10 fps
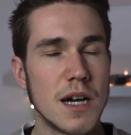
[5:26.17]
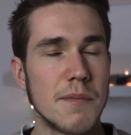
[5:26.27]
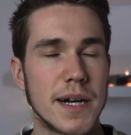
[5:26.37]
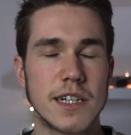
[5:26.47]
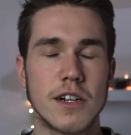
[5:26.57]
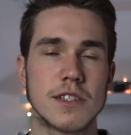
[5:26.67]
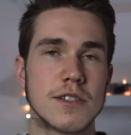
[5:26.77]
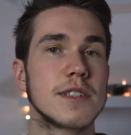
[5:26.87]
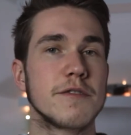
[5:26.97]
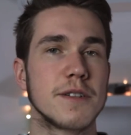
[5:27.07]
but there are
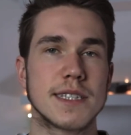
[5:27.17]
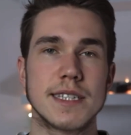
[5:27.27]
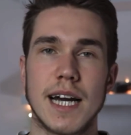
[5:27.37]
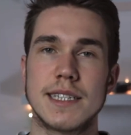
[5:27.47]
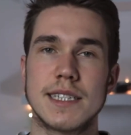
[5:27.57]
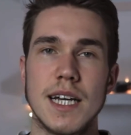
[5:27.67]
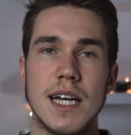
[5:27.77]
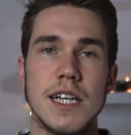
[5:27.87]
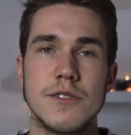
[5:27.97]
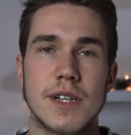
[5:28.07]
also different sites
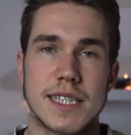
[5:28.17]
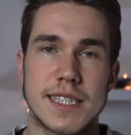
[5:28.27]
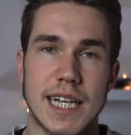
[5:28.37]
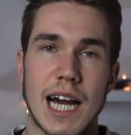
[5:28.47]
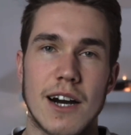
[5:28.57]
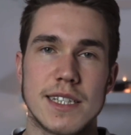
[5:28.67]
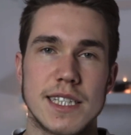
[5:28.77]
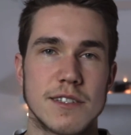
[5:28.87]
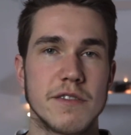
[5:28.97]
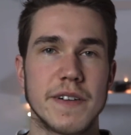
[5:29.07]
you can check
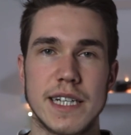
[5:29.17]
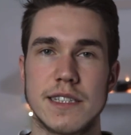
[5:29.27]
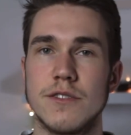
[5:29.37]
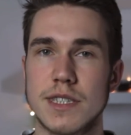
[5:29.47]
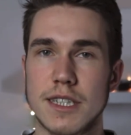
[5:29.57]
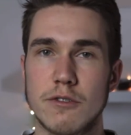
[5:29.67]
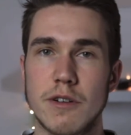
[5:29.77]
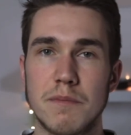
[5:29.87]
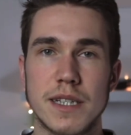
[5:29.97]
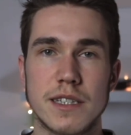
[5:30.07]
out to find used
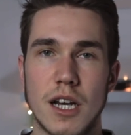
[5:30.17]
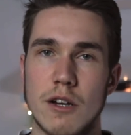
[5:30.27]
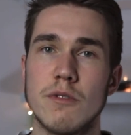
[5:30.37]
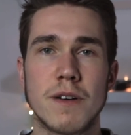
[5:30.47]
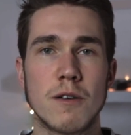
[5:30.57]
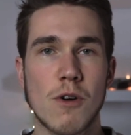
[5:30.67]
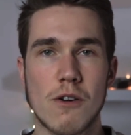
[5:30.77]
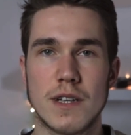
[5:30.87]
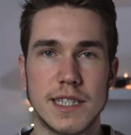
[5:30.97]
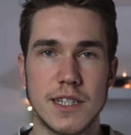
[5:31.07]
equipment with a
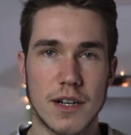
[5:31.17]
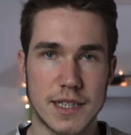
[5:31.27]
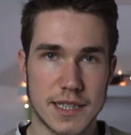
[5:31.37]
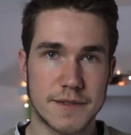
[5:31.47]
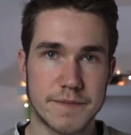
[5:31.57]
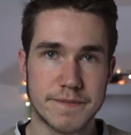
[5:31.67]
warranty on it.